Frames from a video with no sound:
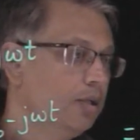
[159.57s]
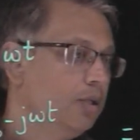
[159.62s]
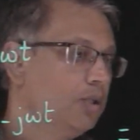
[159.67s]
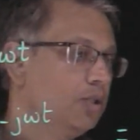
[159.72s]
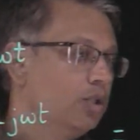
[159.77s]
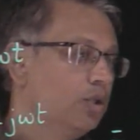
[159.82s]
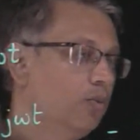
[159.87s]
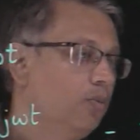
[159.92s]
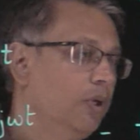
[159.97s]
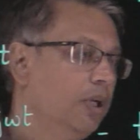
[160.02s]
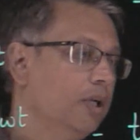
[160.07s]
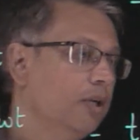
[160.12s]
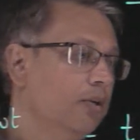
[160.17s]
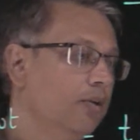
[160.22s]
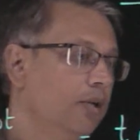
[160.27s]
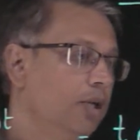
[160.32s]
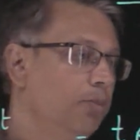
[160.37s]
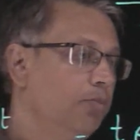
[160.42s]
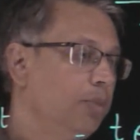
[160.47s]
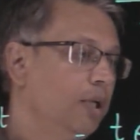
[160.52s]
so we can
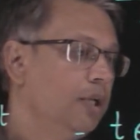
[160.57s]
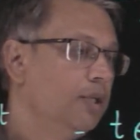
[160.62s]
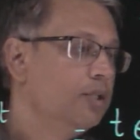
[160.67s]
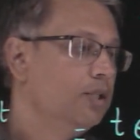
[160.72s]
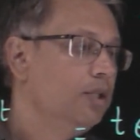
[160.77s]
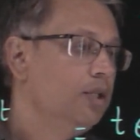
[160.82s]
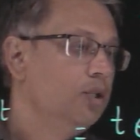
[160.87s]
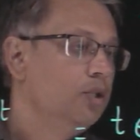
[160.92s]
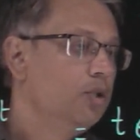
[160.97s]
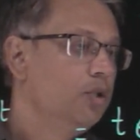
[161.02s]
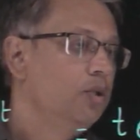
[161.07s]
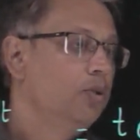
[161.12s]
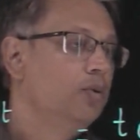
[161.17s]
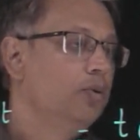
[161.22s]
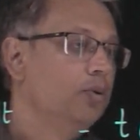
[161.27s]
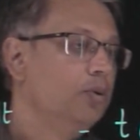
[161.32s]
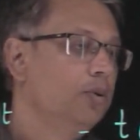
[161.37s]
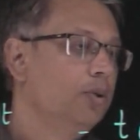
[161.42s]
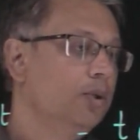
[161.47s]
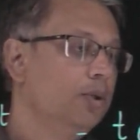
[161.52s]
replace these
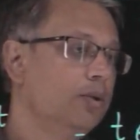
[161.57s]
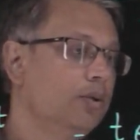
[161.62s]
two